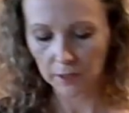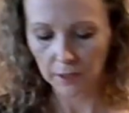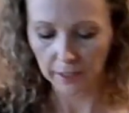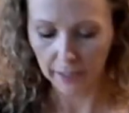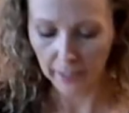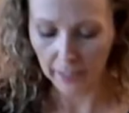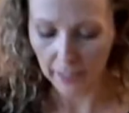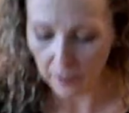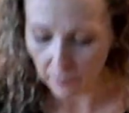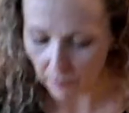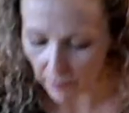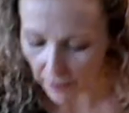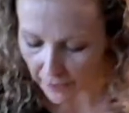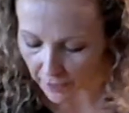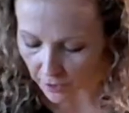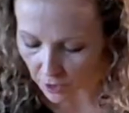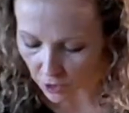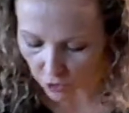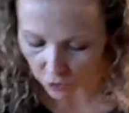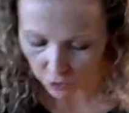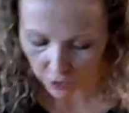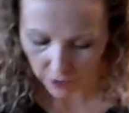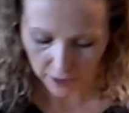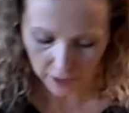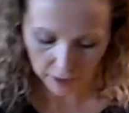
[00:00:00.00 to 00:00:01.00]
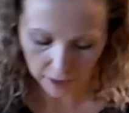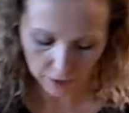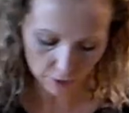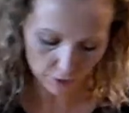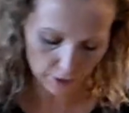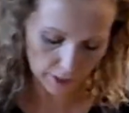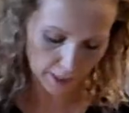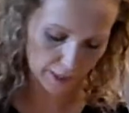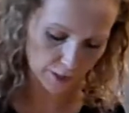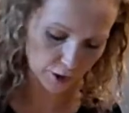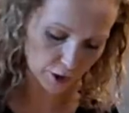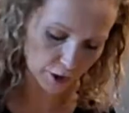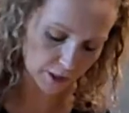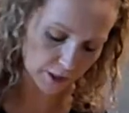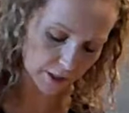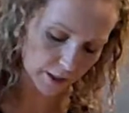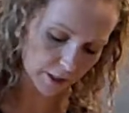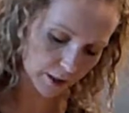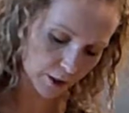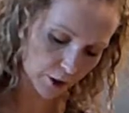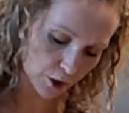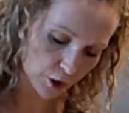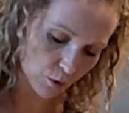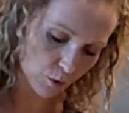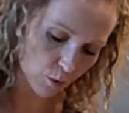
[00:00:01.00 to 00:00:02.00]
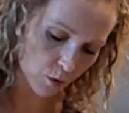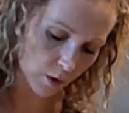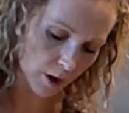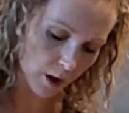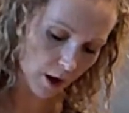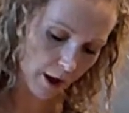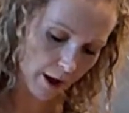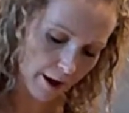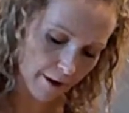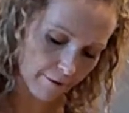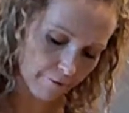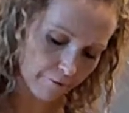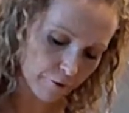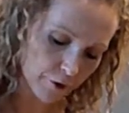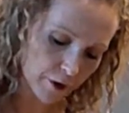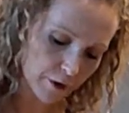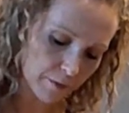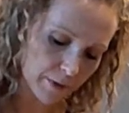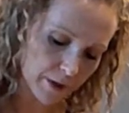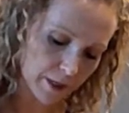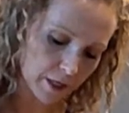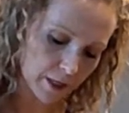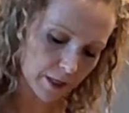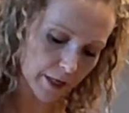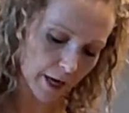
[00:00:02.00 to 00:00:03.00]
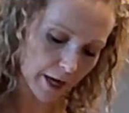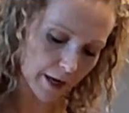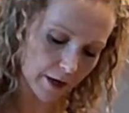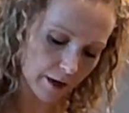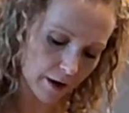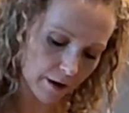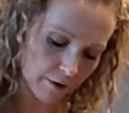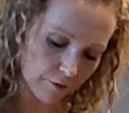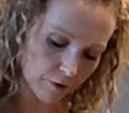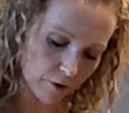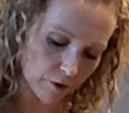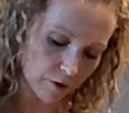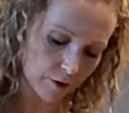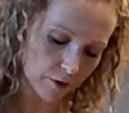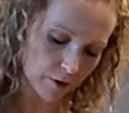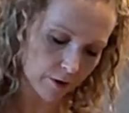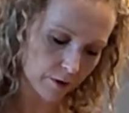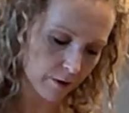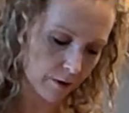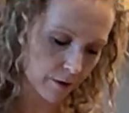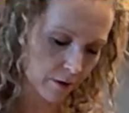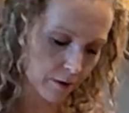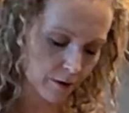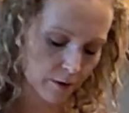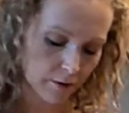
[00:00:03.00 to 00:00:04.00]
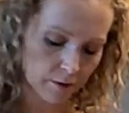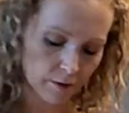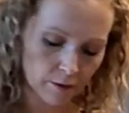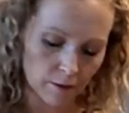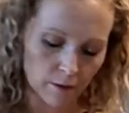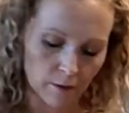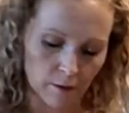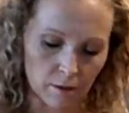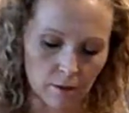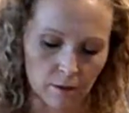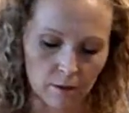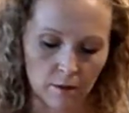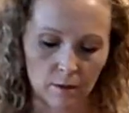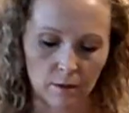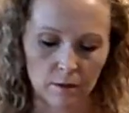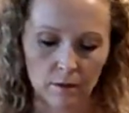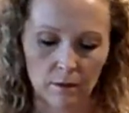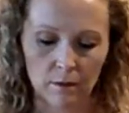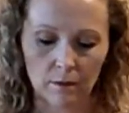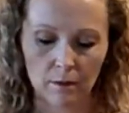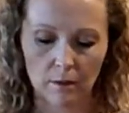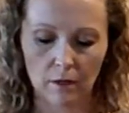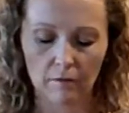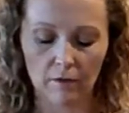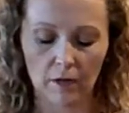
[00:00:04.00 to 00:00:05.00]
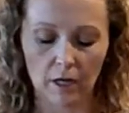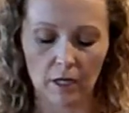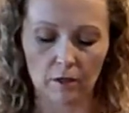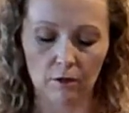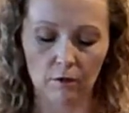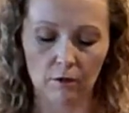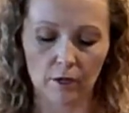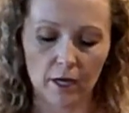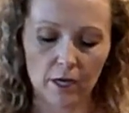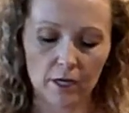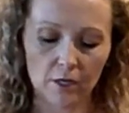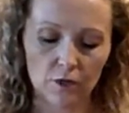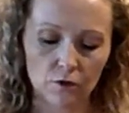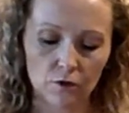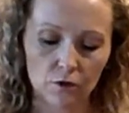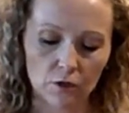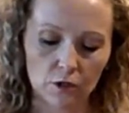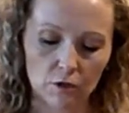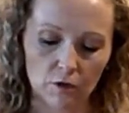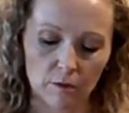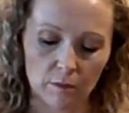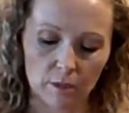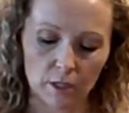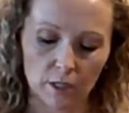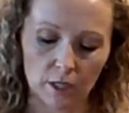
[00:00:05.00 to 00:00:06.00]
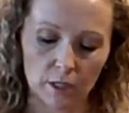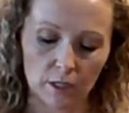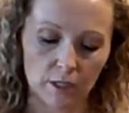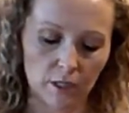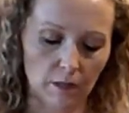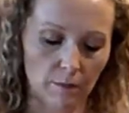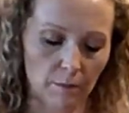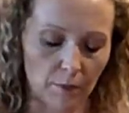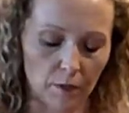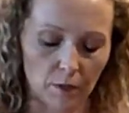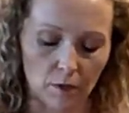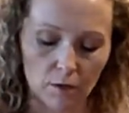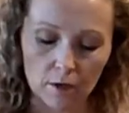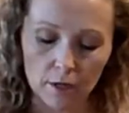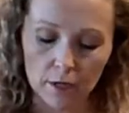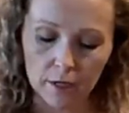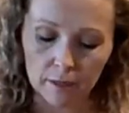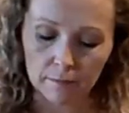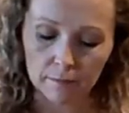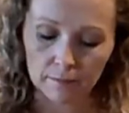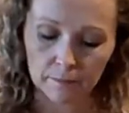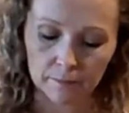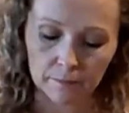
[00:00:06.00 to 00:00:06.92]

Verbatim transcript: Again, making sure to get your edges because you want every bit of that covered. Got a little extra, so I'm just gonna dump it on.